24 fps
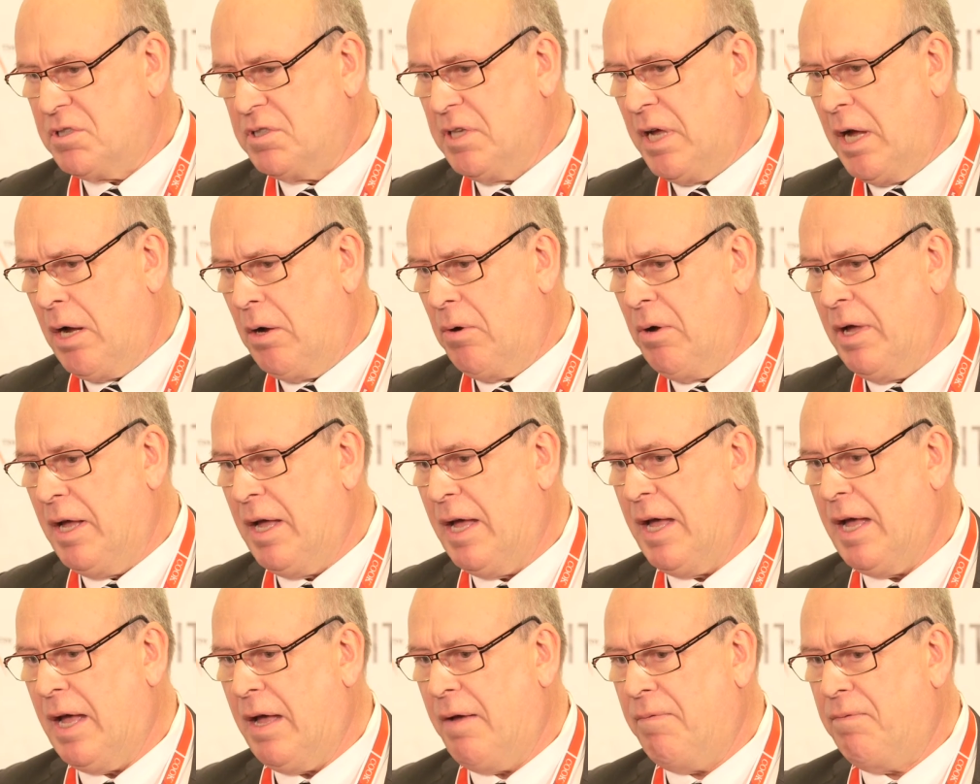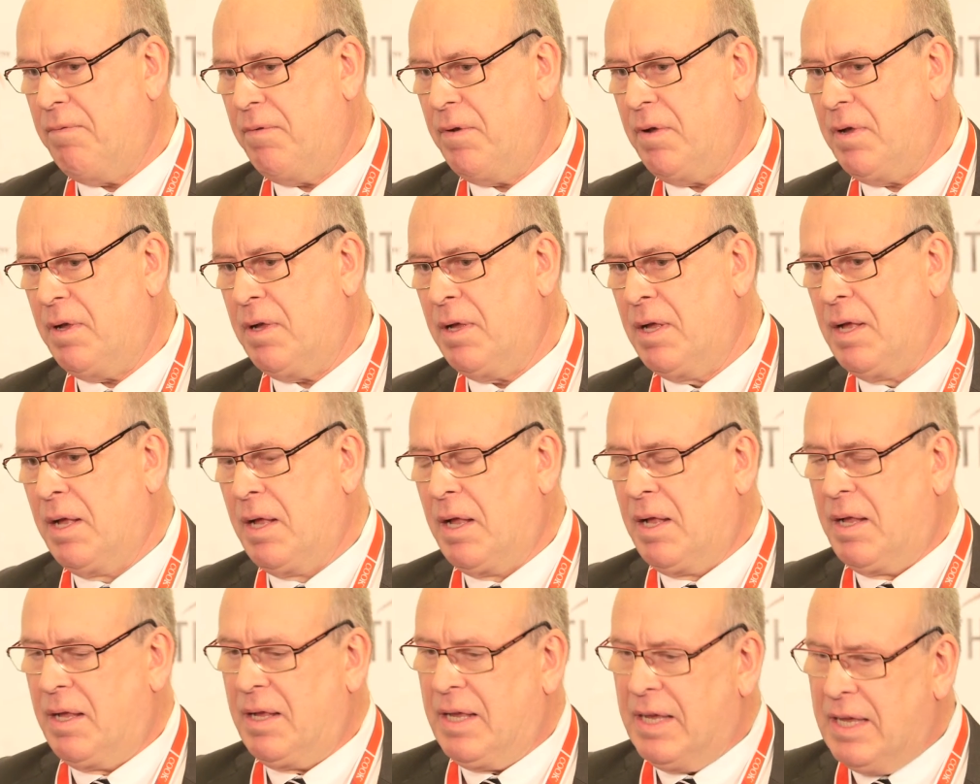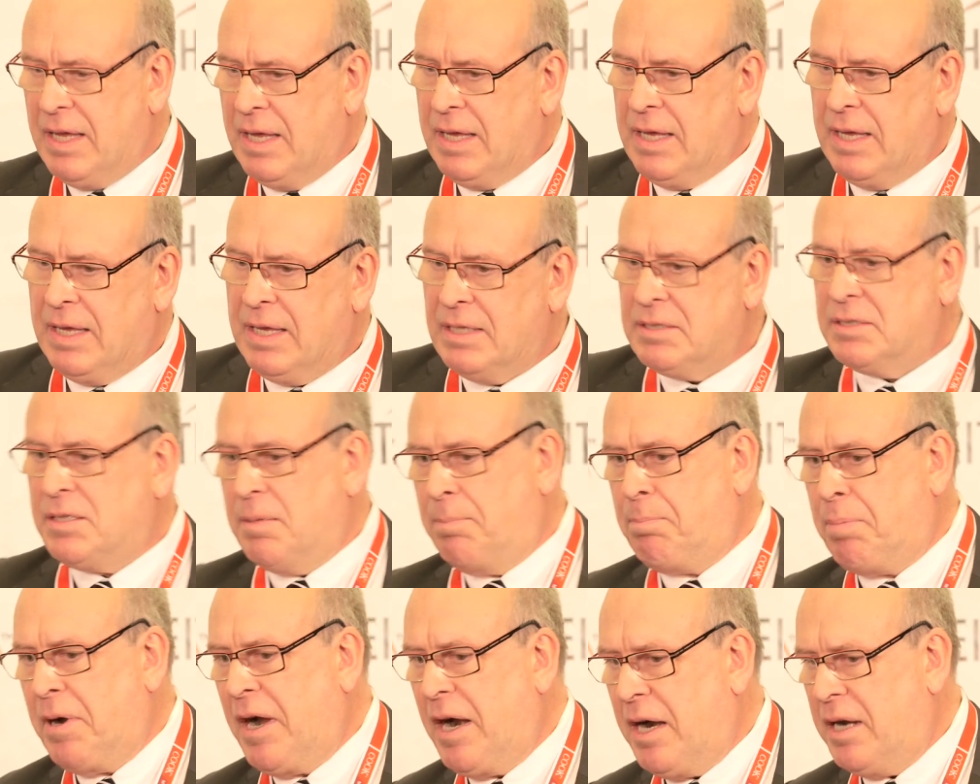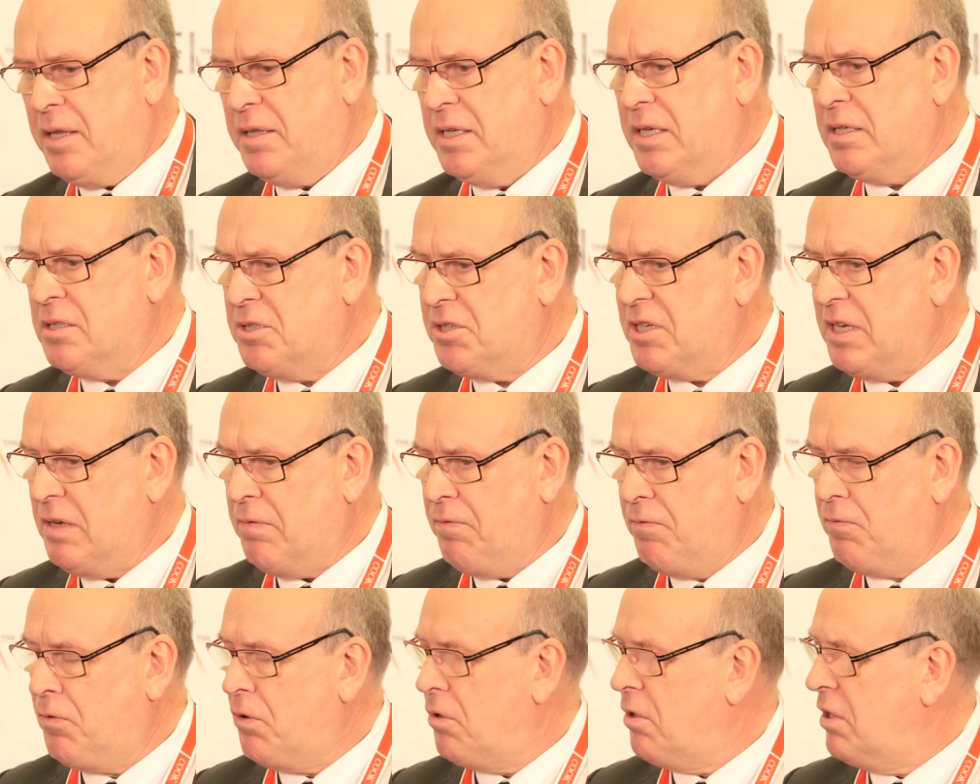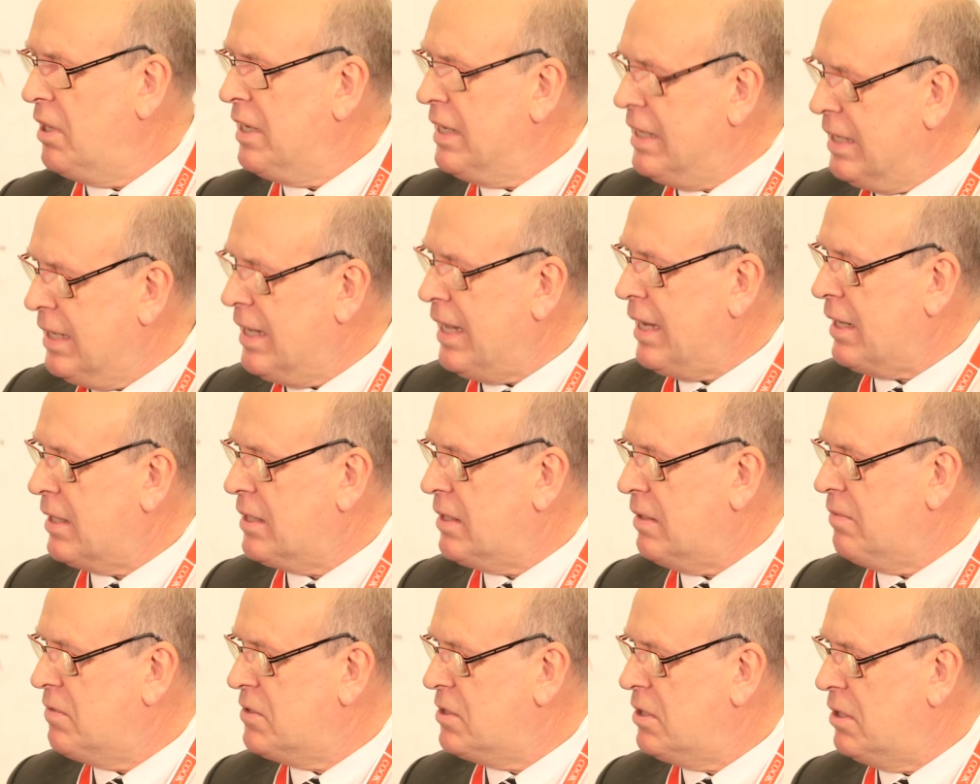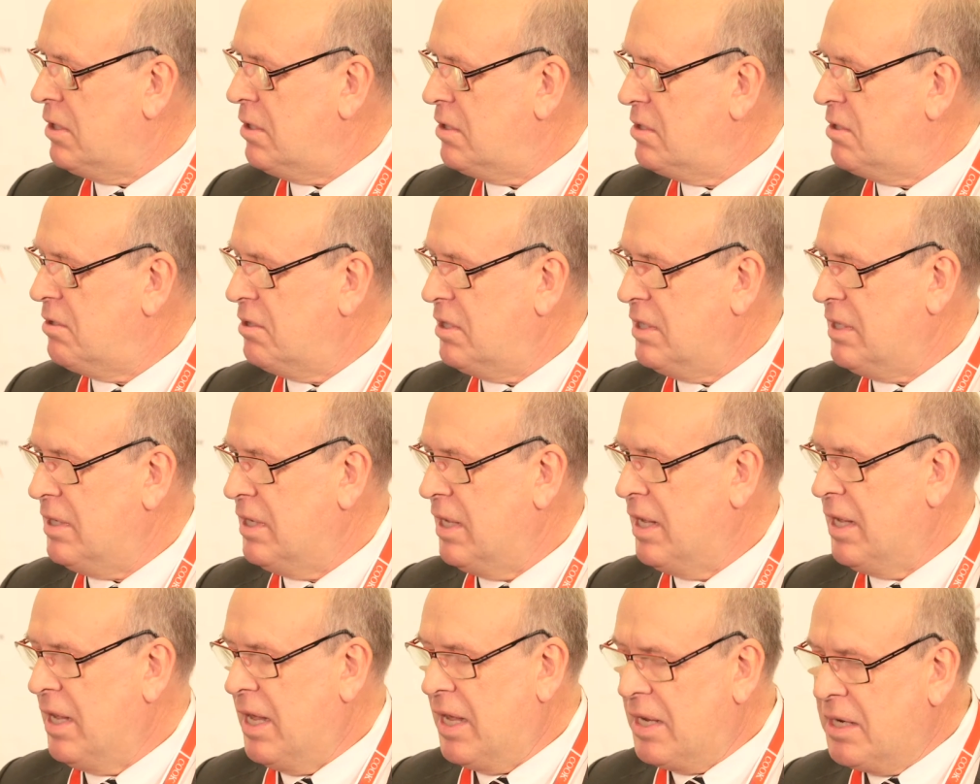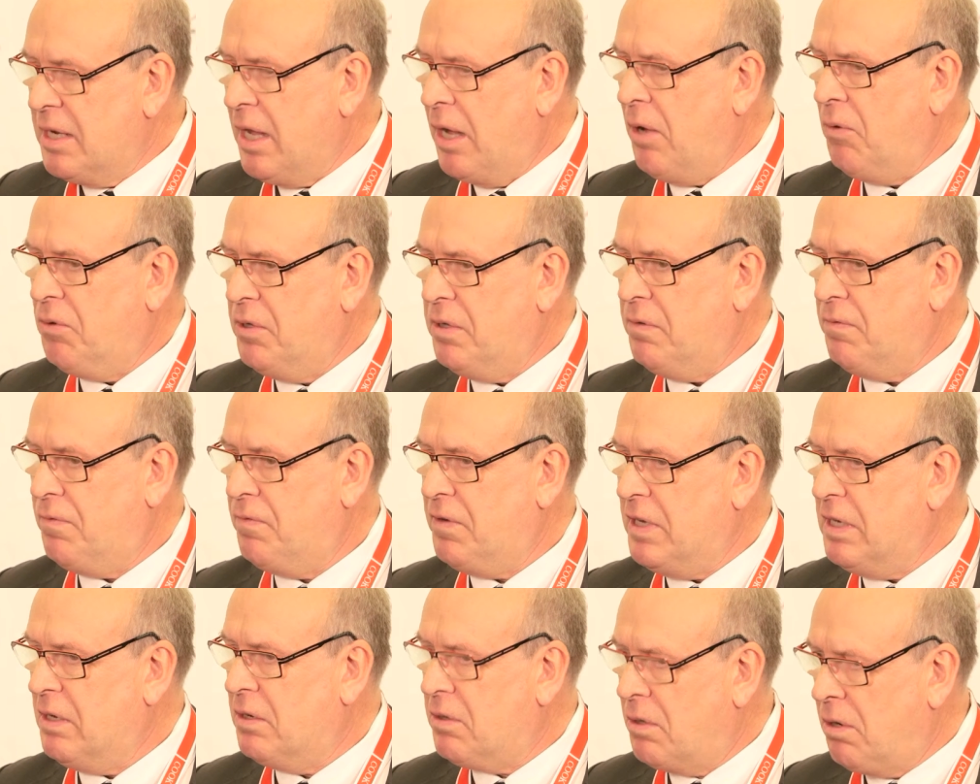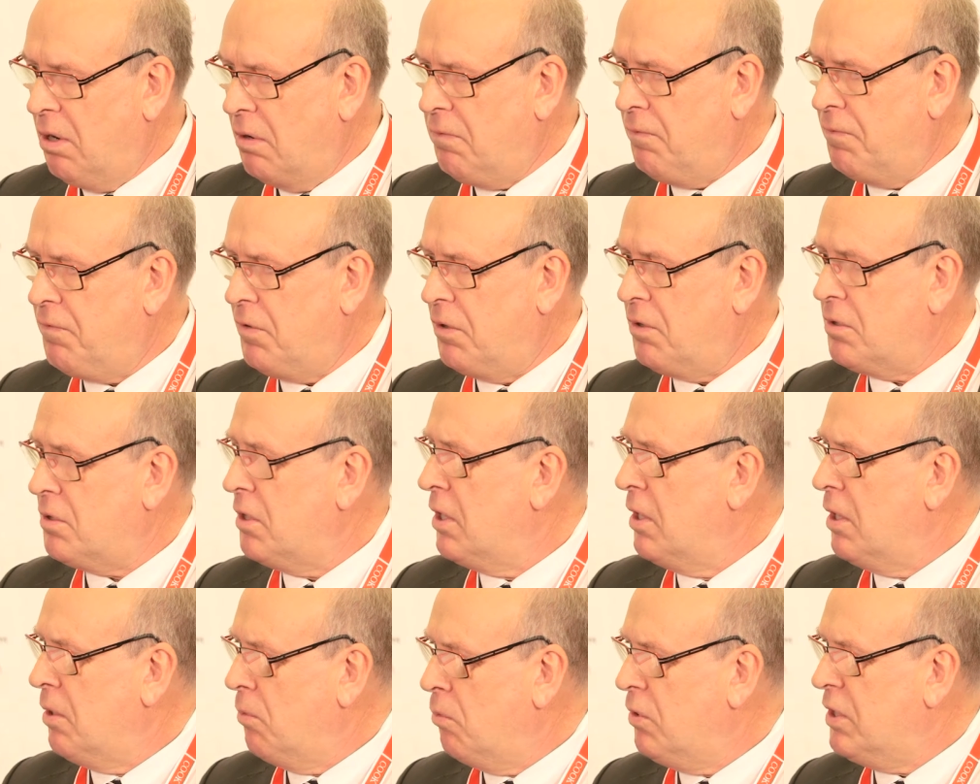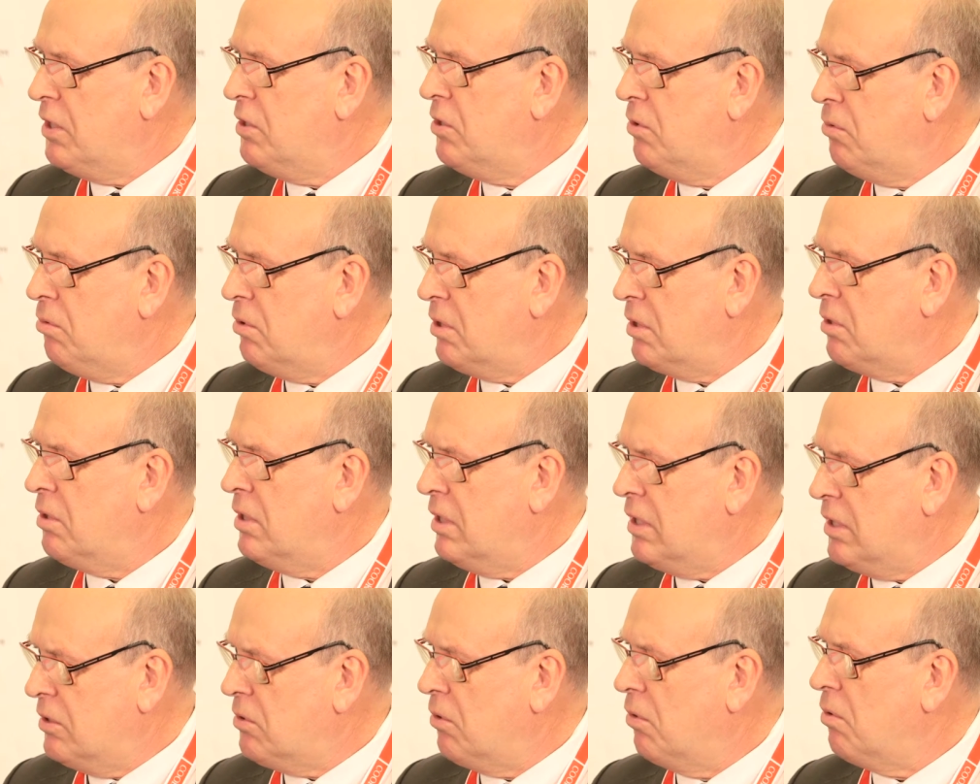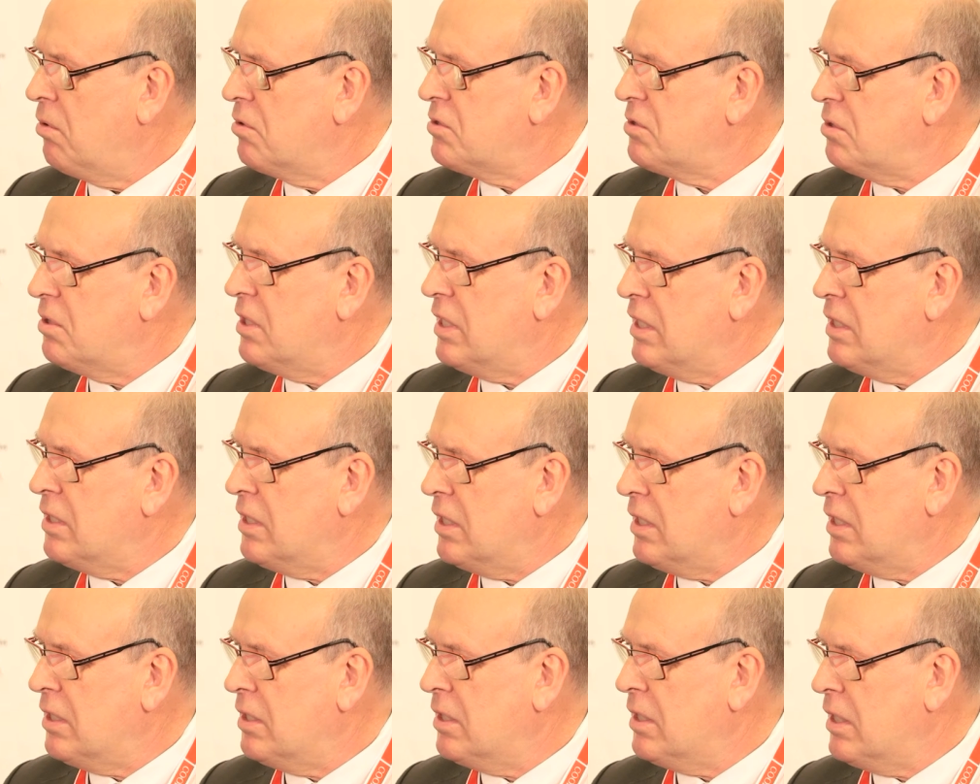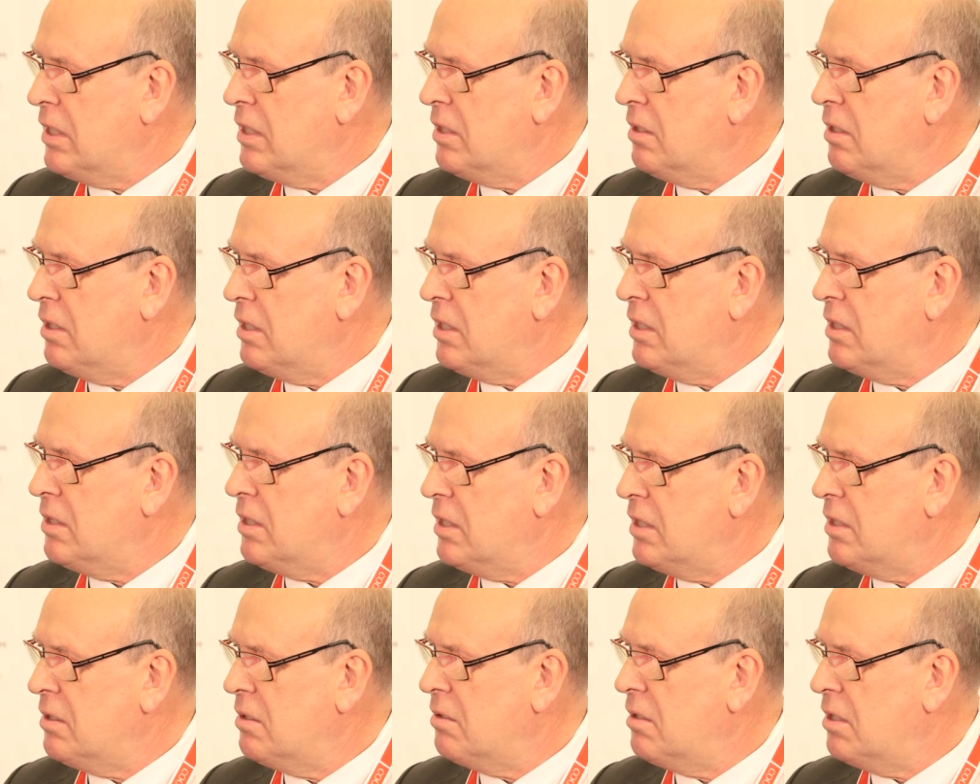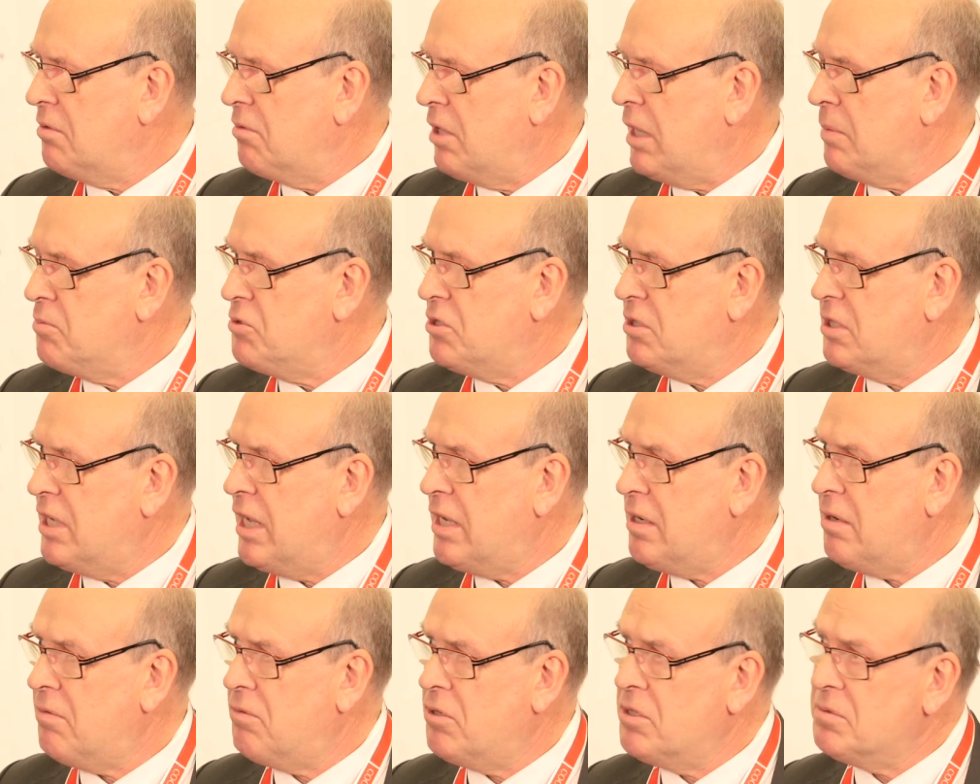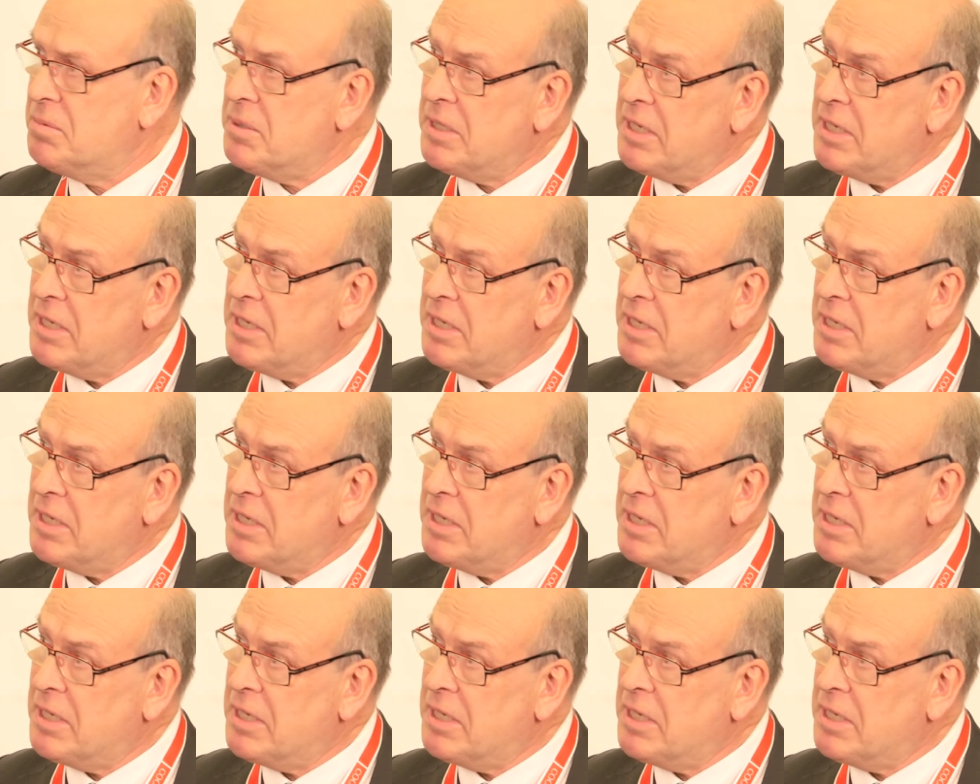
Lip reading: now have. It's a paradigm shift for elective surgery, and now they feel comfort with doing it also in ruptured aneurysm.